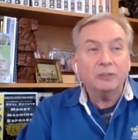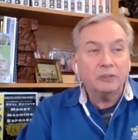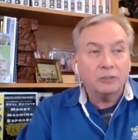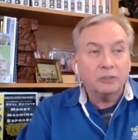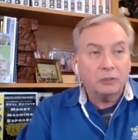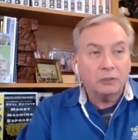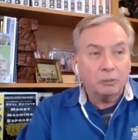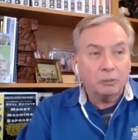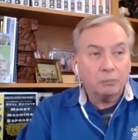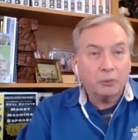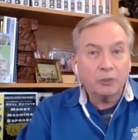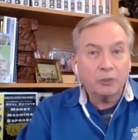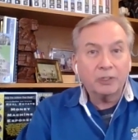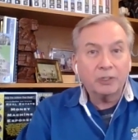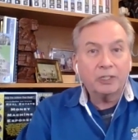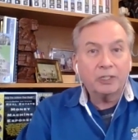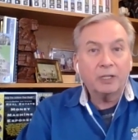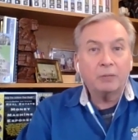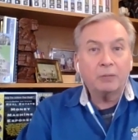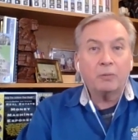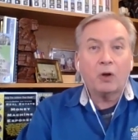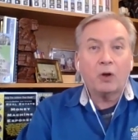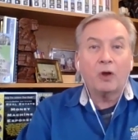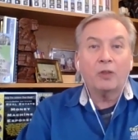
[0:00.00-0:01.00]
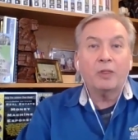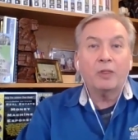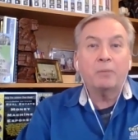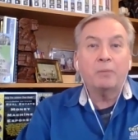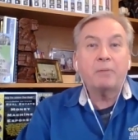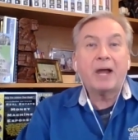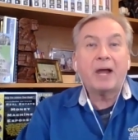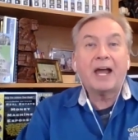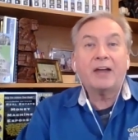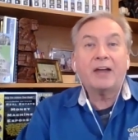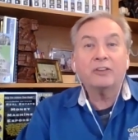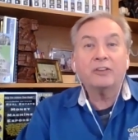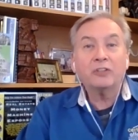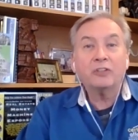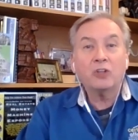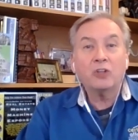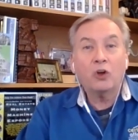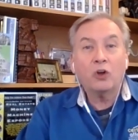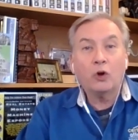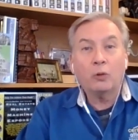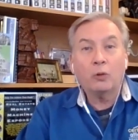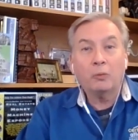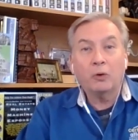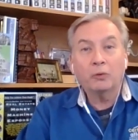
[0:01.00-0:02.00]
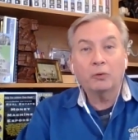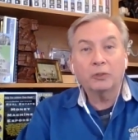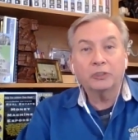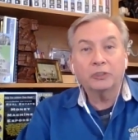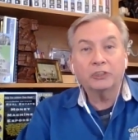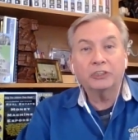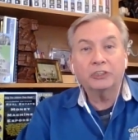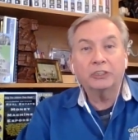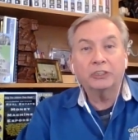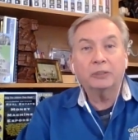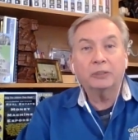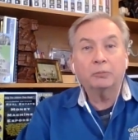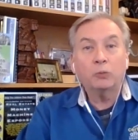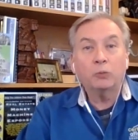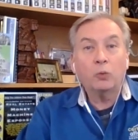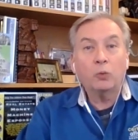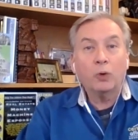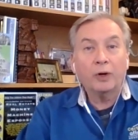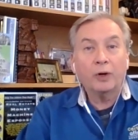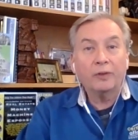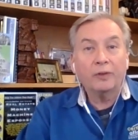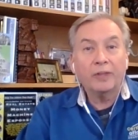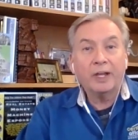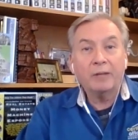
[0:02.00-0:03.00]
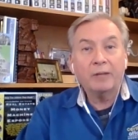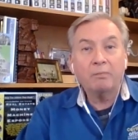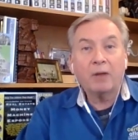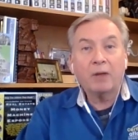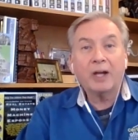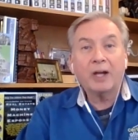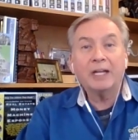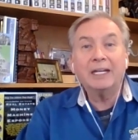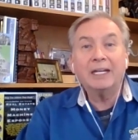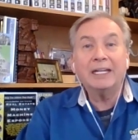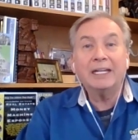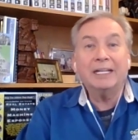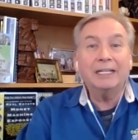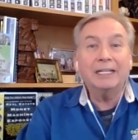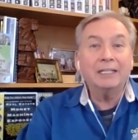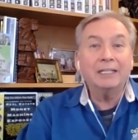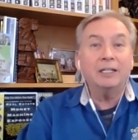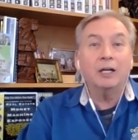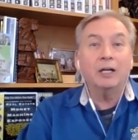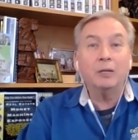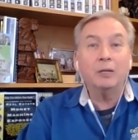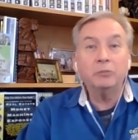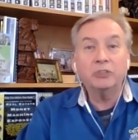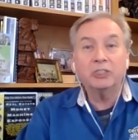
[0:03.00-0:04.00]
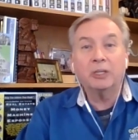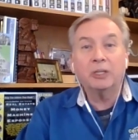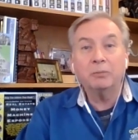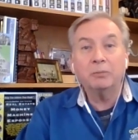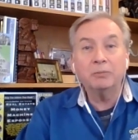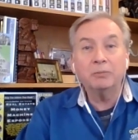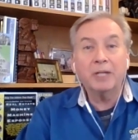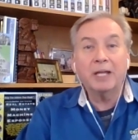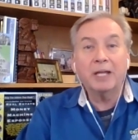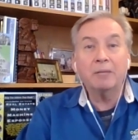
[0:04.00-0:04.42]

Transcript: to put them on the path to home ownership where they might end up someday